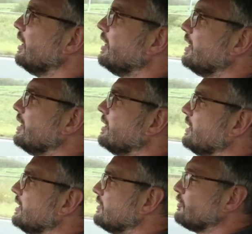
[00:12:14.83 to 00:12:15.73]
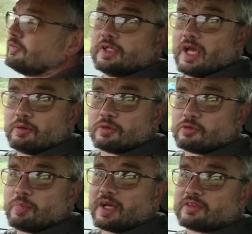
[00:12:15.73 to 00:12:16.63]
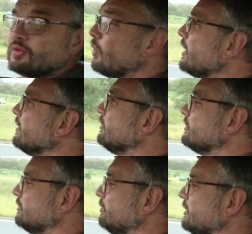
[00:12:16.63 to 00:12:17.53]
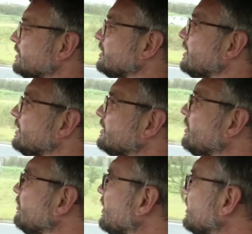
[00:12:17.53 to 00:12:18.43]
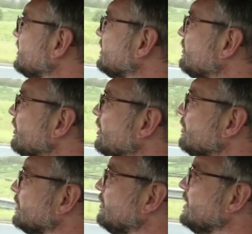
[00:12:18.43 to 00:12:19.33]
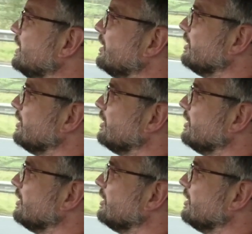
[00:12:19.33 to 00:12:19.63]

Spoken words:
it's 3 hours back to Wales. But so far this is very much feeling